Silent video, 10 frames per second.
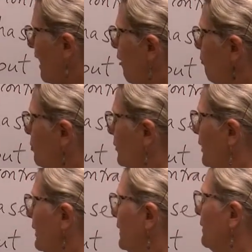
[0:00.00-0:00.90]

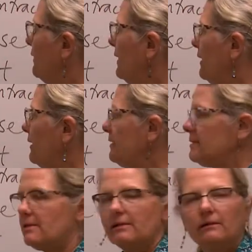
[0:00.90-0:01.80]
output
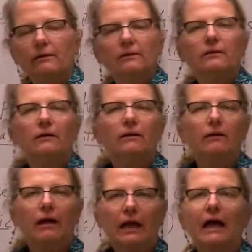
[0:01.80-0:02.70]
is
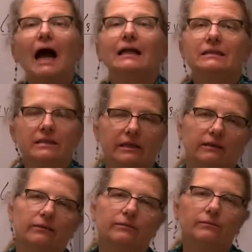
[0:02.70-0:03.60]
a constant,
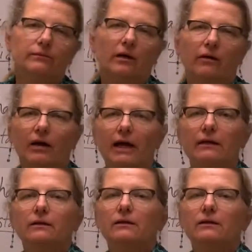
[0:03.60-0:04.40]
all right?